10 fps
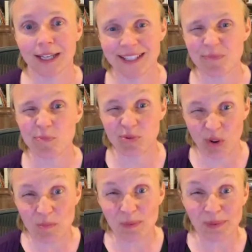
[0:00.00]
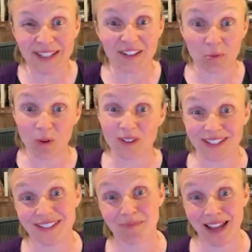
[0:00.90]
is probably, if we're
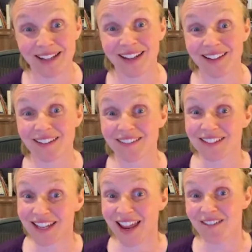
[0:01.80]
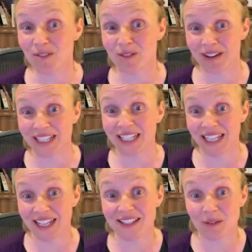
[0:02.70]
honest about it, another 10 or 20
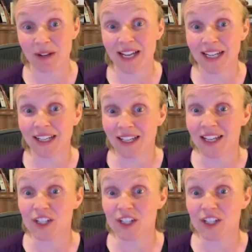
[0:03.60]
years away.